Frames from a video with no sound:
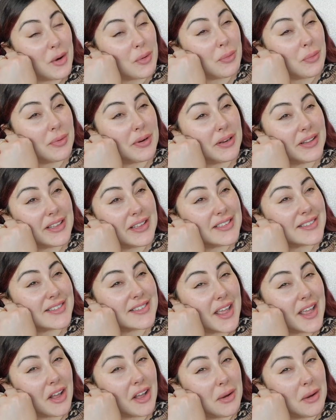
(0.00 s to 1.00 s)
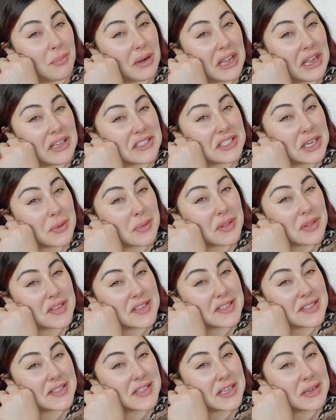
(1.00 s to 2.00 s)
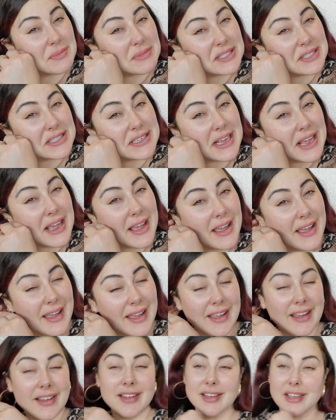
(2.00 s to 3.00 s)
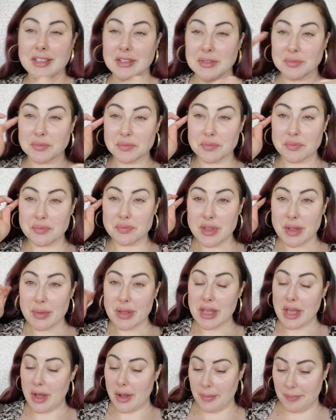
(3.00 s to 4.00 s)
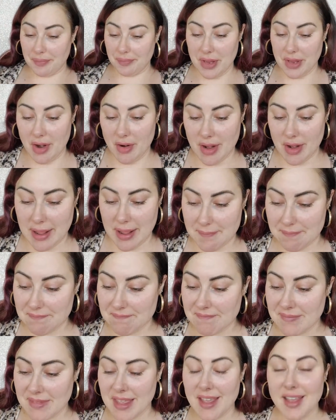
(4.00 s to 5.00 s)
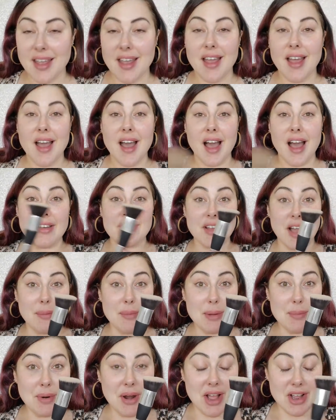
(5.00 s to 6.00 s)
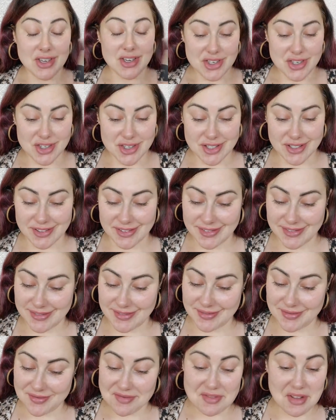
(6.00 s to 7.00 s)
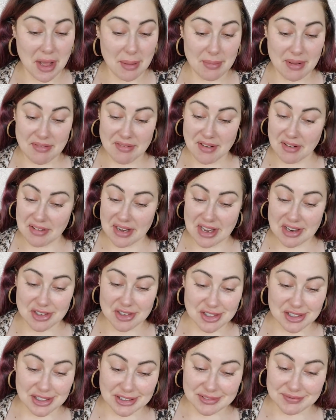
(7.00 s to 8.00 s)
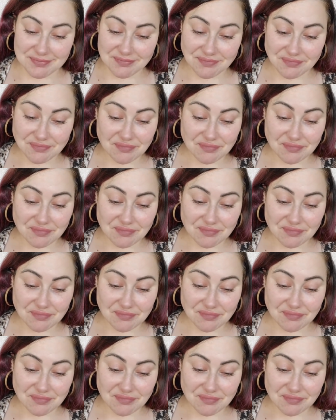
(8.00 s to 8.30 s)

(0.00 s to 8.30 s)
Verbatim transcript: Really staying on brand here with this theme today. There we go. All right. I've got my brush. I've got my foundation.